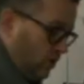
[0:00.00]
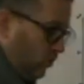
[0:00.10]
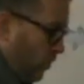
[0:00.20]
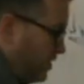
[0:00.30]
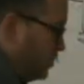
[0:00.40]

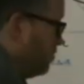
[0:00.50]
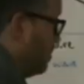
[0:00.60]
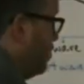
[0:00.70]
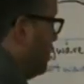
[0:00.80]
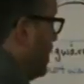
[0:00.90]
When you
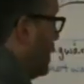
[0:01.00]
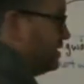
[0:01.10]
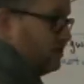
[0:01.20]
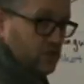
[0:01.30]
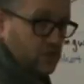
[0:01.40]
are